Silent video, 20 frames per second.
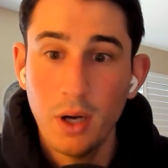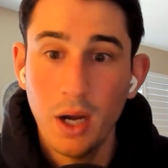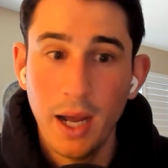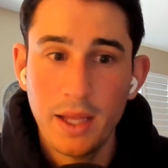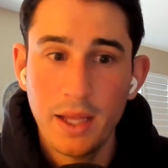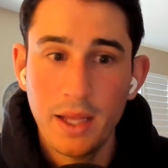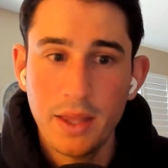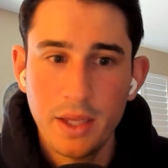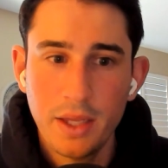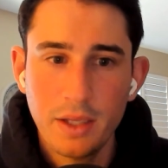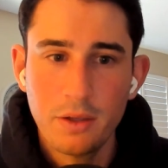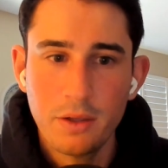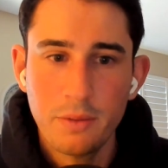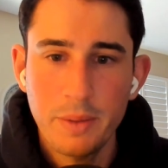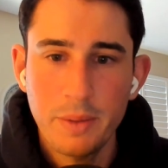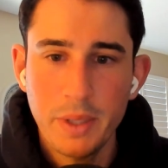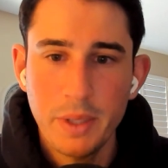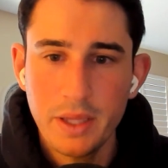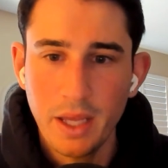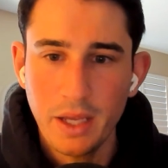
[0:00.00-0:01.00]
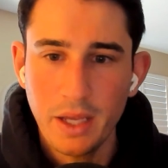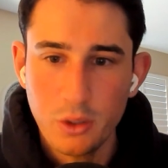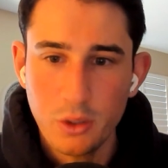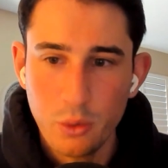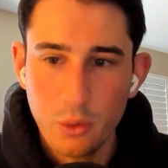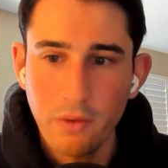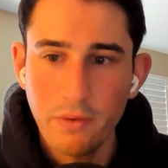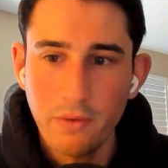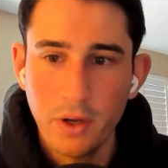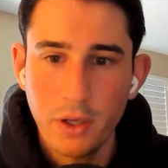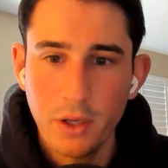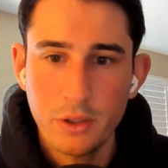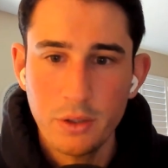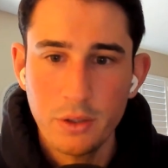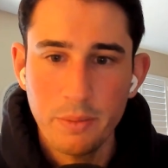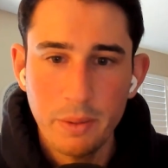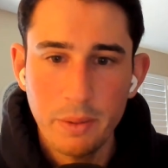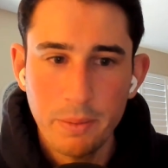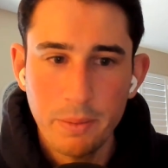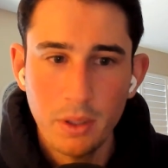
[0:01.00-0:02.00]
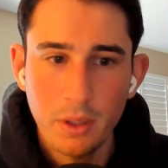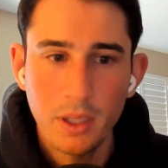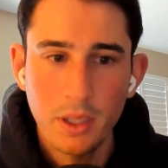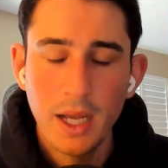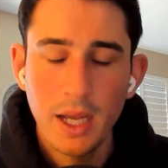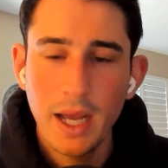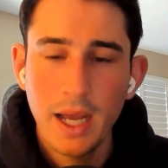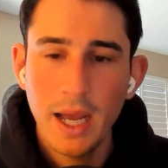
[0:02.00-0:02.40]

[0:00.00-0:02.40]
i think at their peak they had 1200 people